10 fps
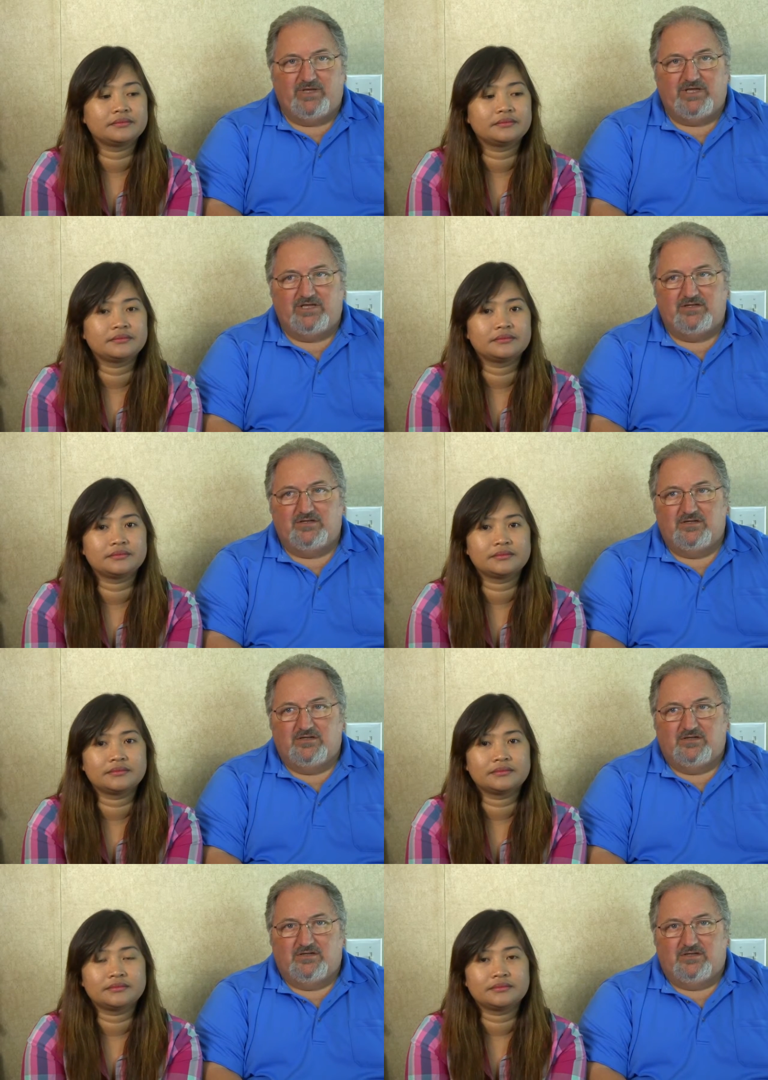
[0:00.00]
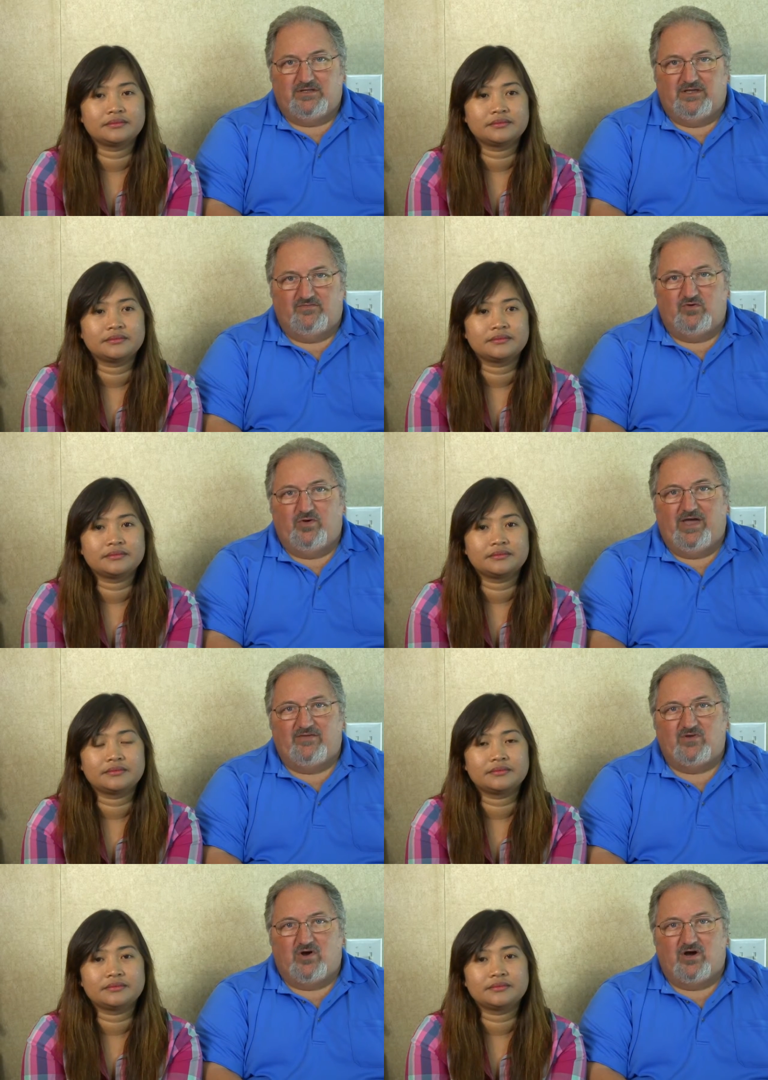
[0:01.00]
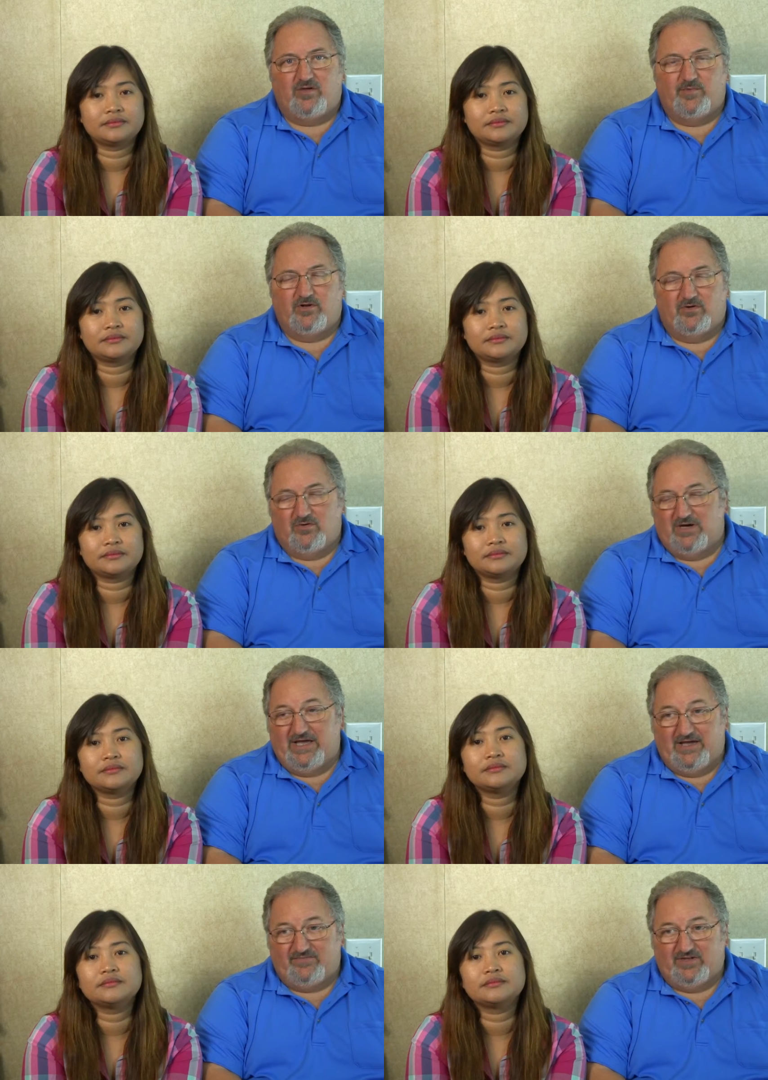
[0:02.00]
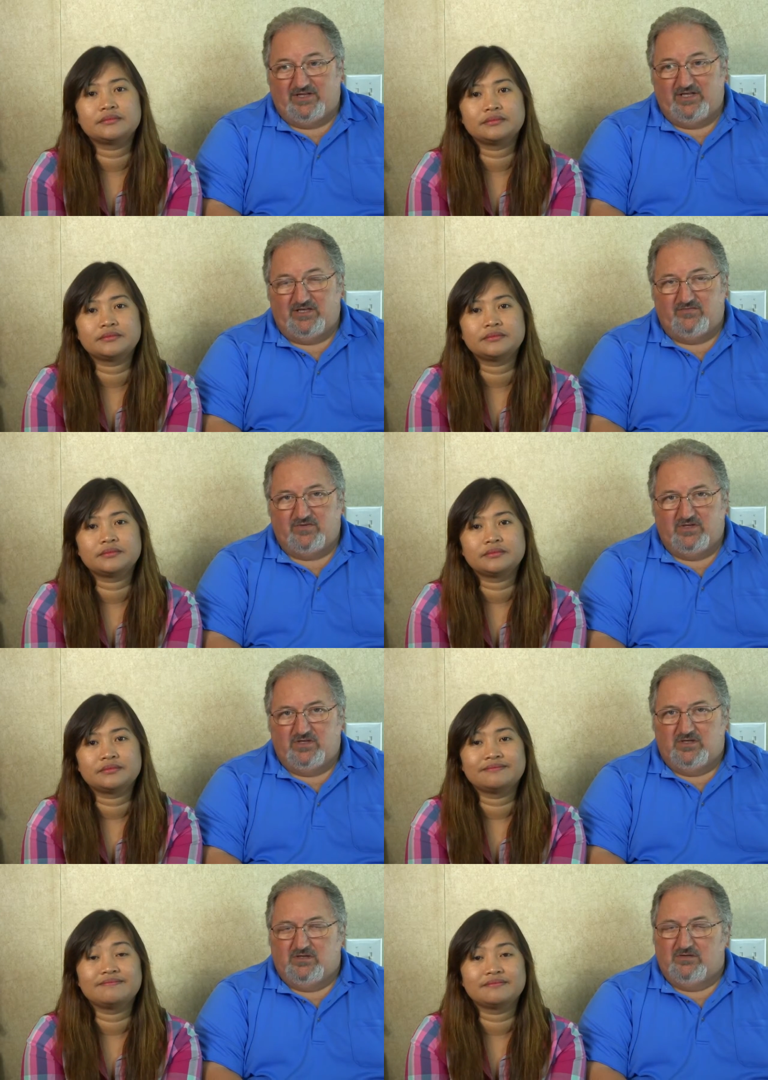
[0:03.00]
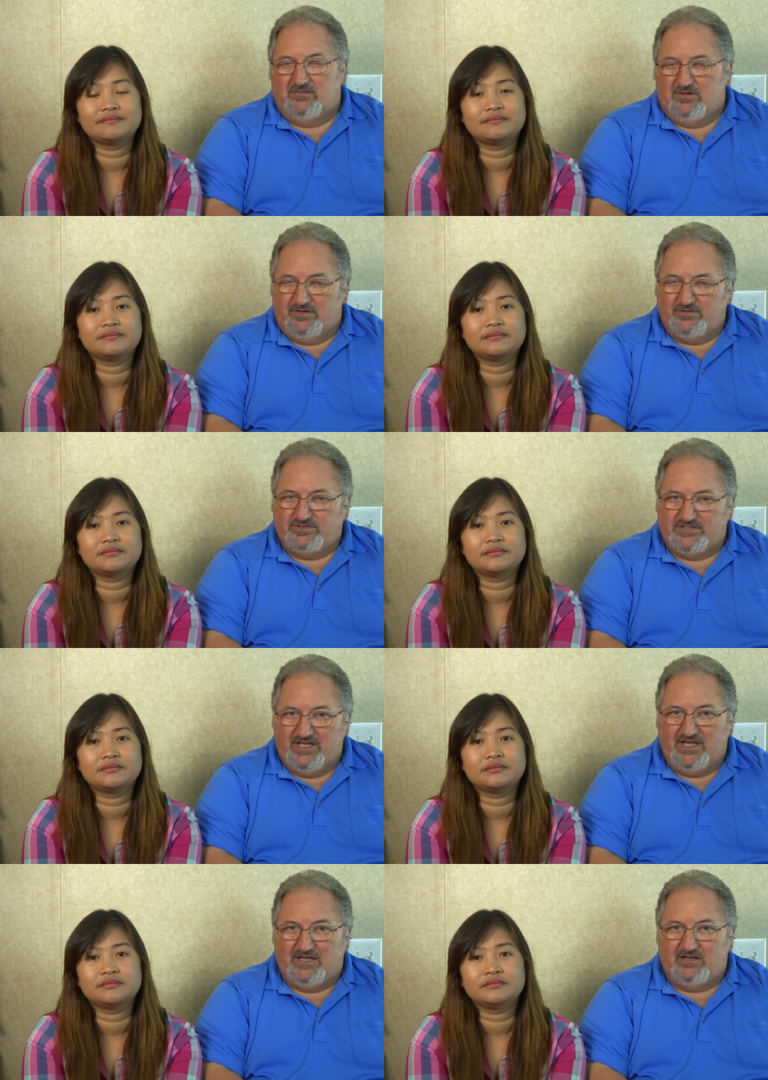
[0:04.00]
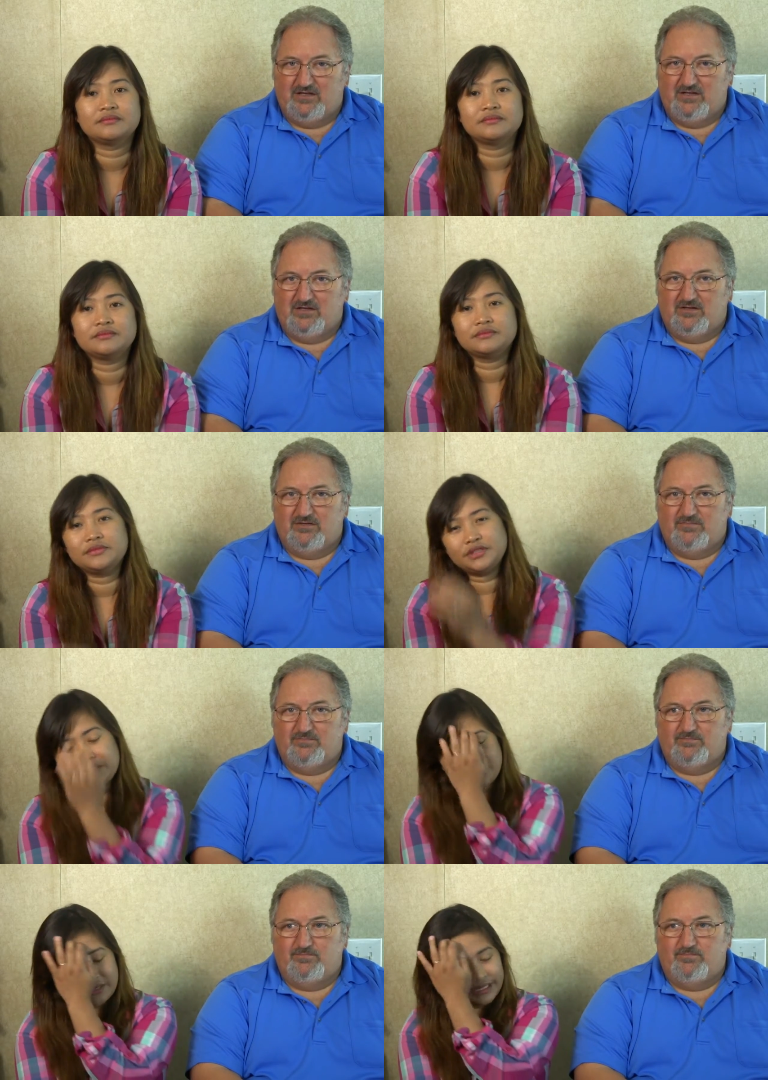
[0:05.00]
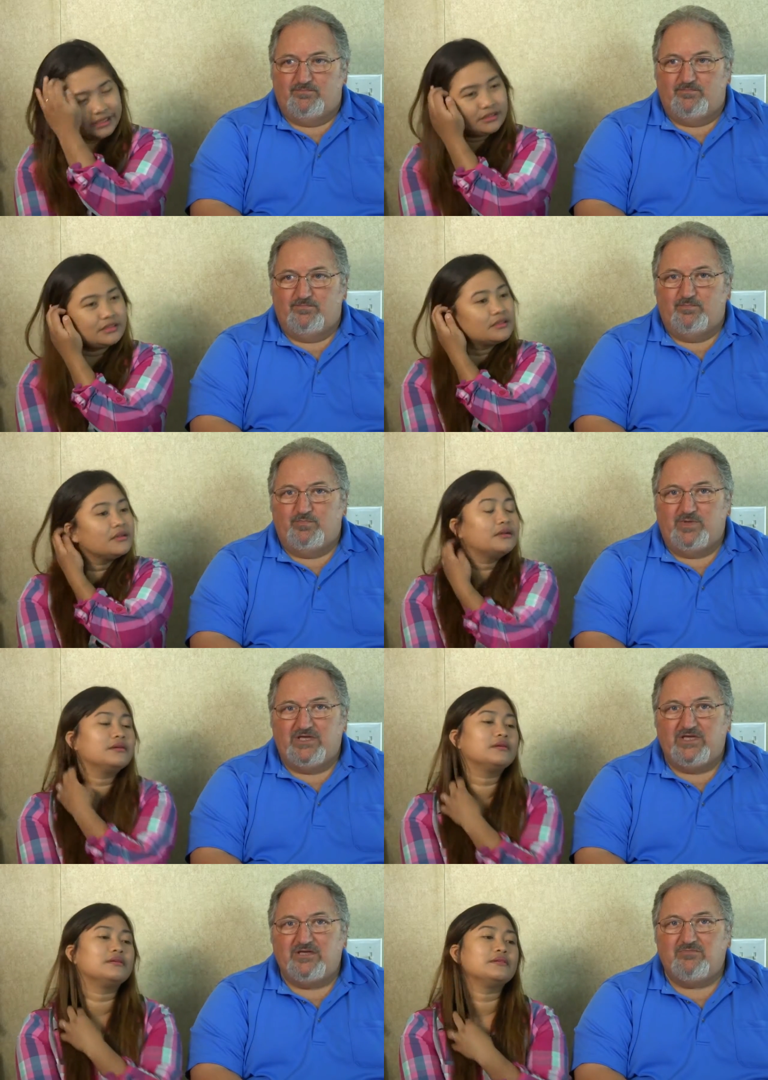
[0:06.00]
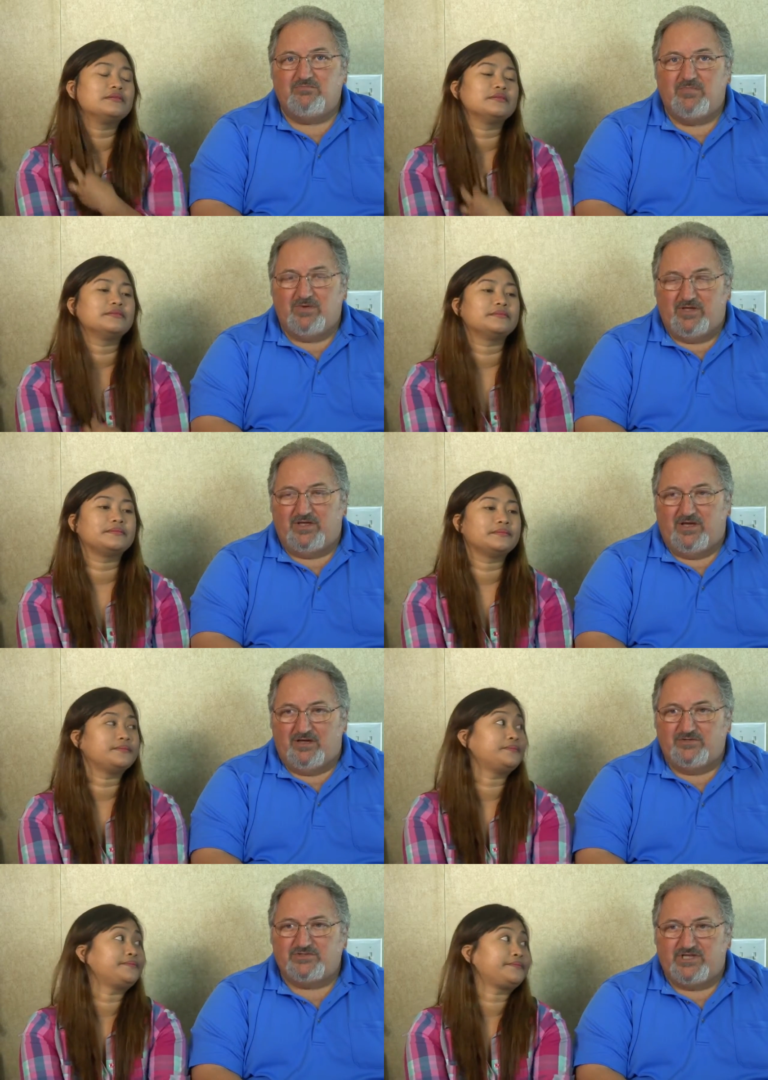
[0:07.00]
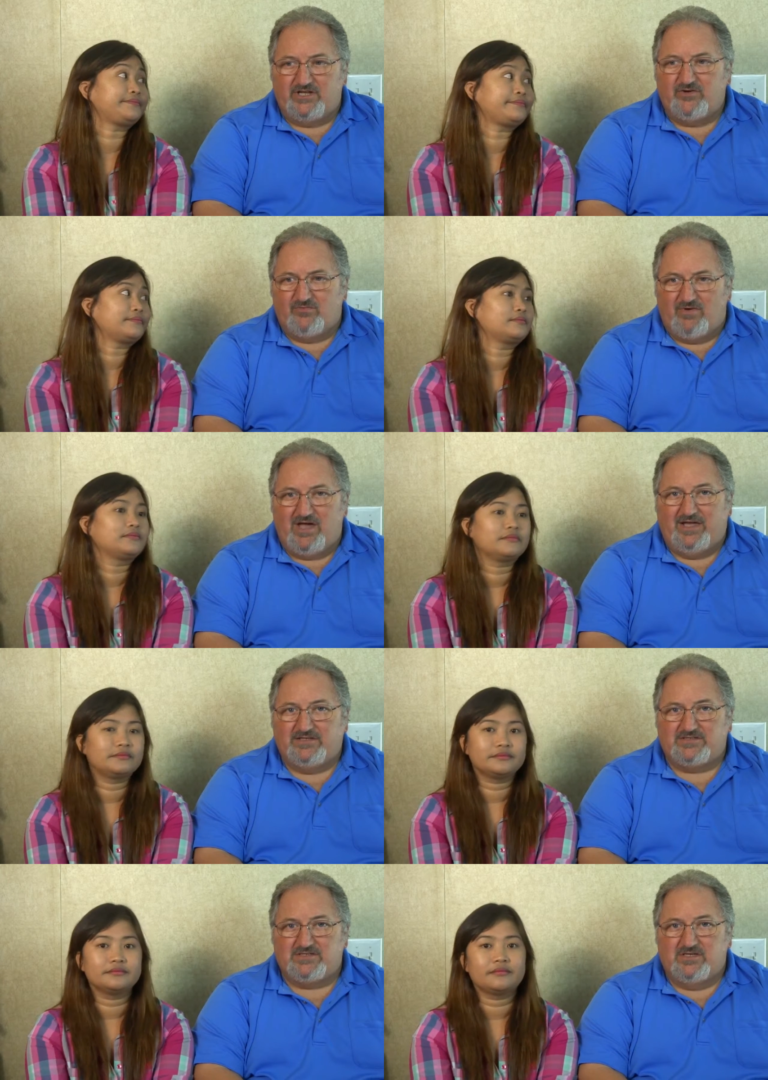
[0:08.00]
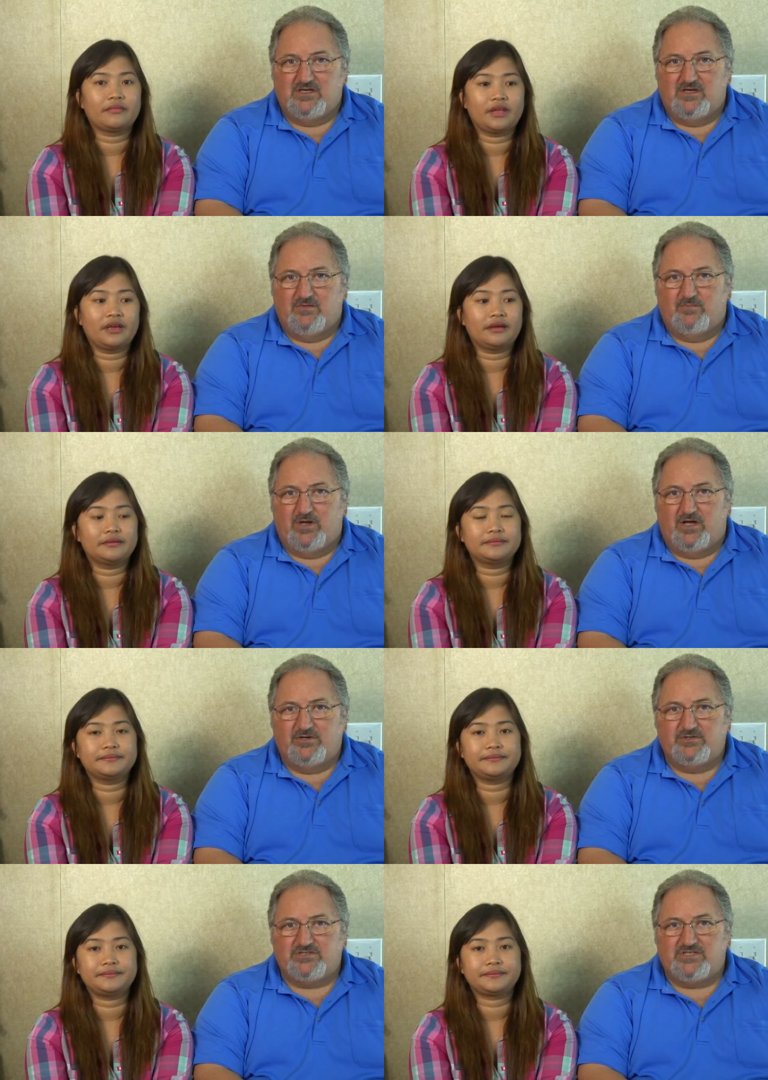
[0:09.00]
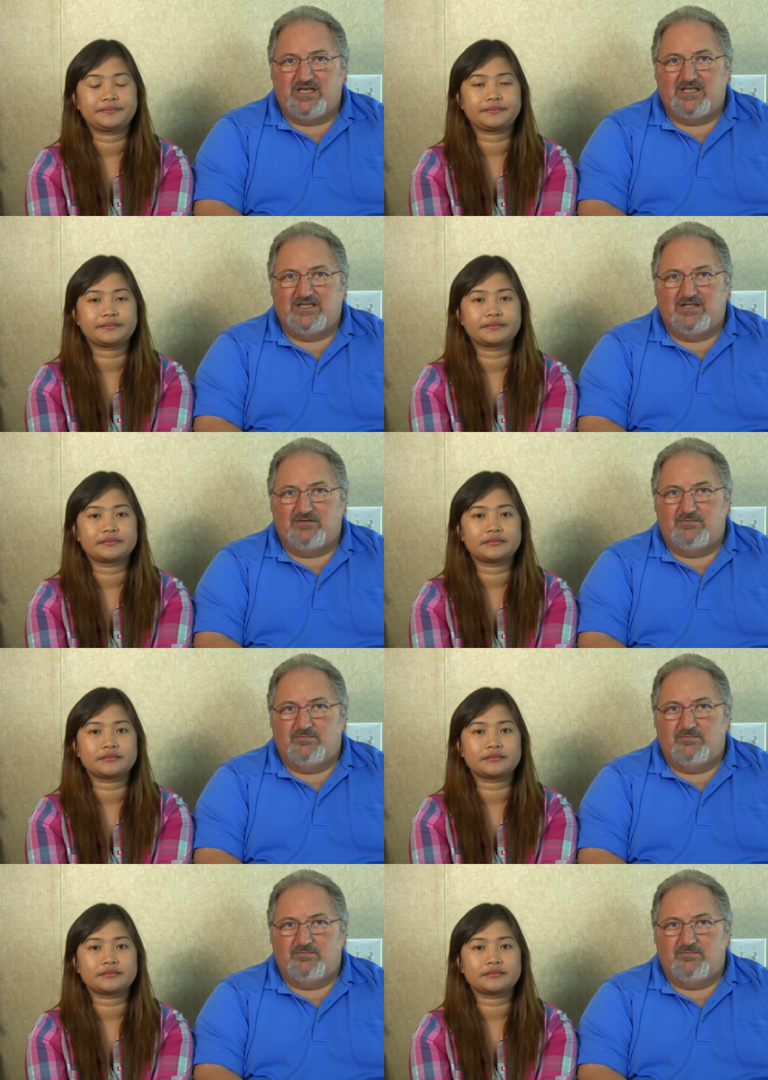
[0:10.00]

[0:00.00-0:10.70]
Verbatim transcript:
Speaker 1: mean if you have an argument, oh, I have to leave. Understand.
Speaker 2: Your rights.
Speaker 1: Being understand your rights, yeah. but understand that